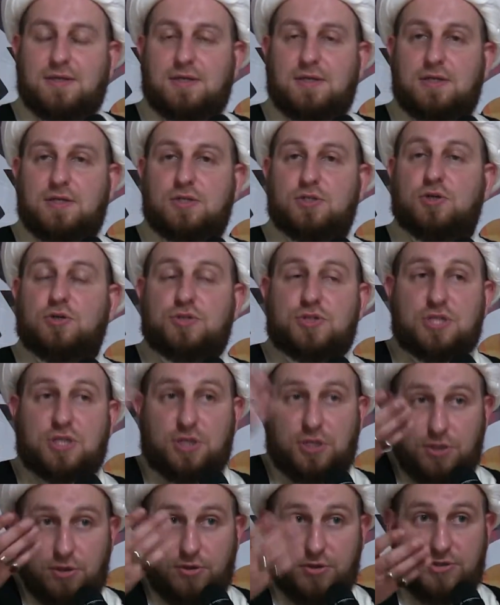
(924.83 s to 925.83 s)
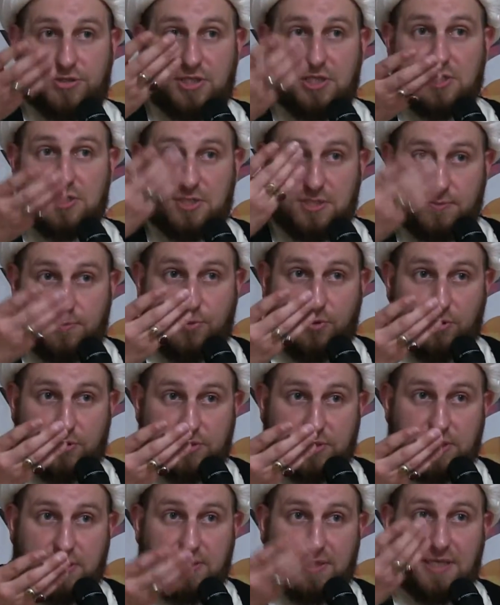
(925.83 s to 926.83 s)
So security is
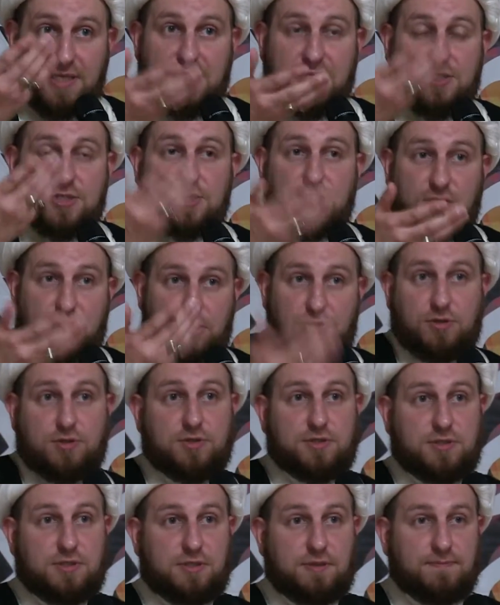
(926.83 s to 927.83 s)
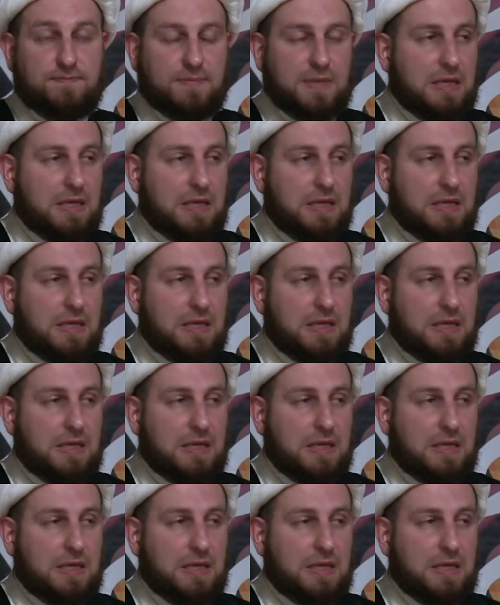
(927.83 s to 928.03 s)
important. They need security.